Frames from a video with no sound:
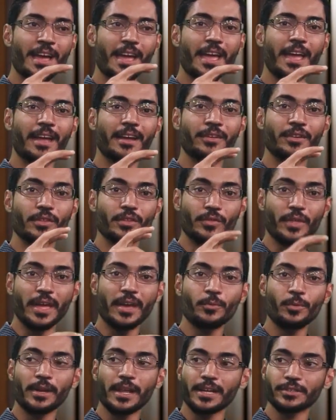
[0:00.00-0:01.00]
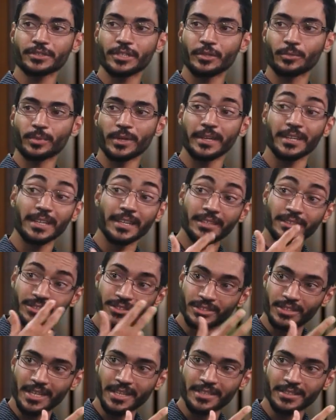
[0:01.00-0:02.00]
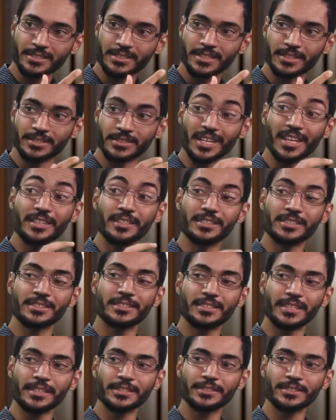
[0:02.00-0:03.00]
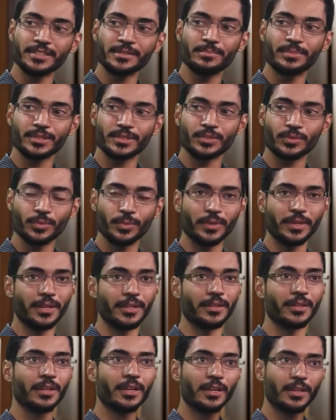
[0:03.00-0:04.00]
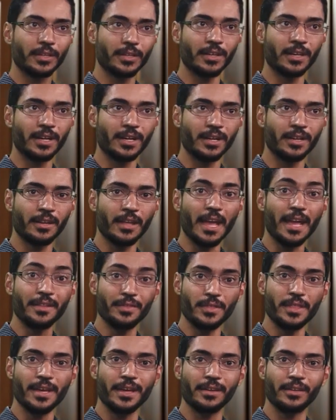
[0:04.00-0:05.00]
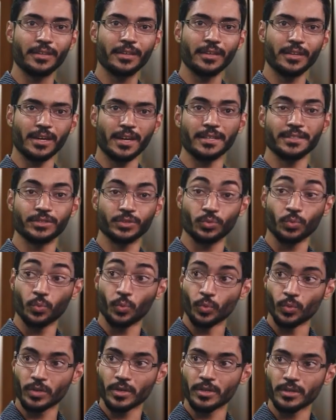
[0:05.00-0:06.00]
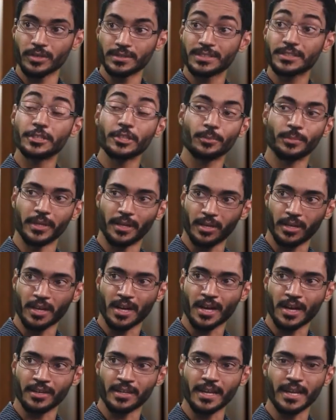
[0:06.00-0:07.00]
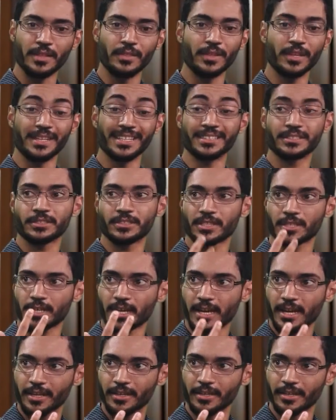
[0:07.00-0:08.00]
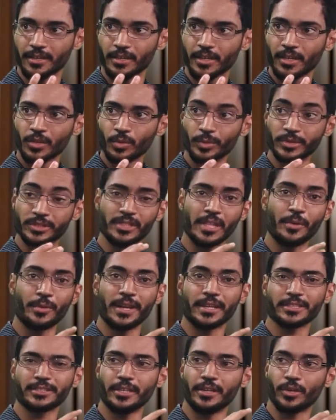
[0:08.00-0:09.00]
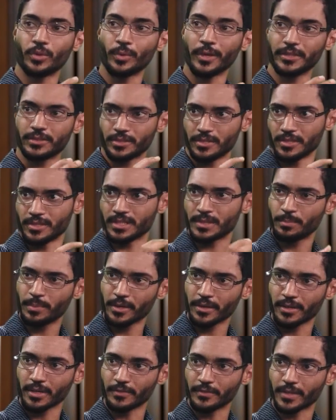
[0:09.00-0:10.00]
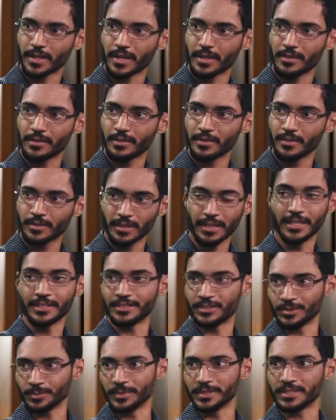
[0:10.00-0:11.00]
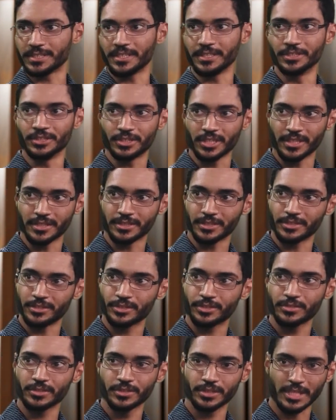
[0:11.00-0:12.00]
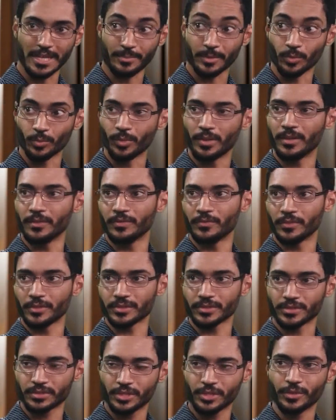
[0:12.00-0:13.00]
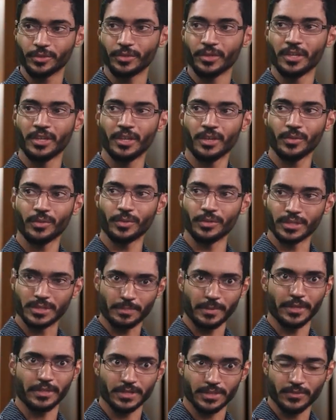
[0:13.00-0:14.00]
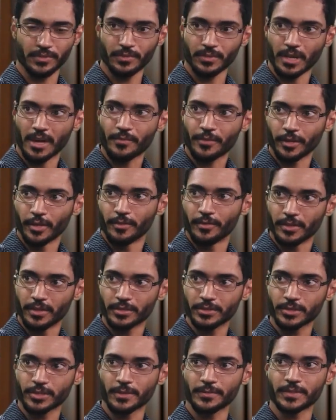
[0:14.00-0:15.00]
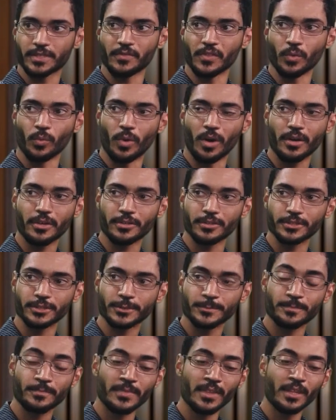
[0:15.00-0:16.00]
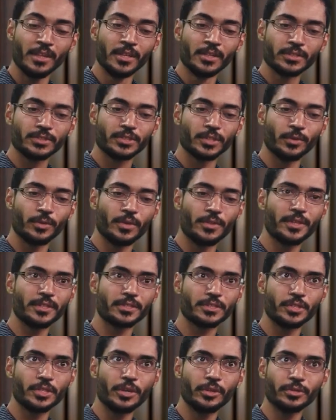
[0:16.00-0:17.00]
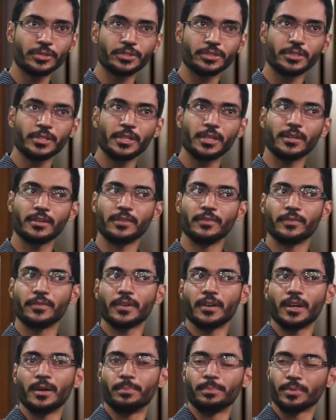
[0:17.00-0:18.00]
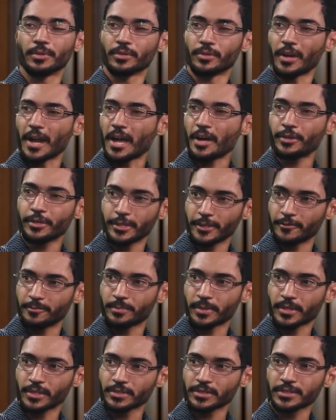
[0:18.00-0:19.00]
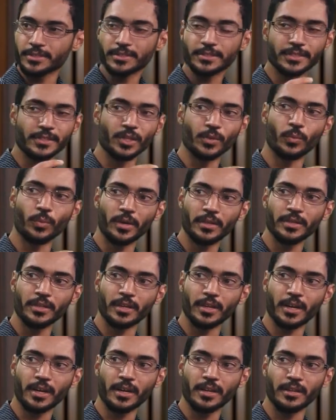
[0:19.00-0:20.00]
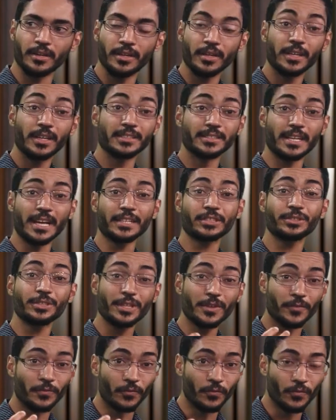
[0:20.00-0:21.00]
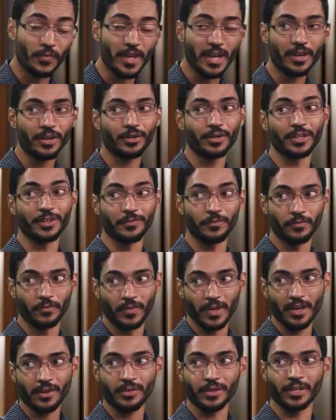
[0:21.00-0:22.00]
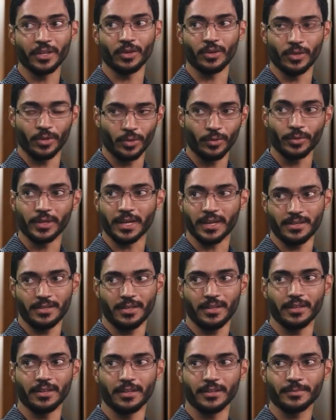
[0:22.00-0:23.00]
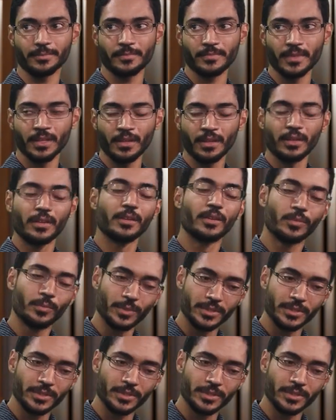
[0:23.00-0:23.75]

And they would actually write in Genesis a distinction between God and then God's word still being God and then his Shekinah, which they would actually equate to the Spirit of God, okay. as we see in Genesis chapter 1, verse 2, sure. where the Spirit's hovering over the surface of the waters. Okay. So, this notion of a plurality of persons in the one God is actually a very, very old idea. Yeah.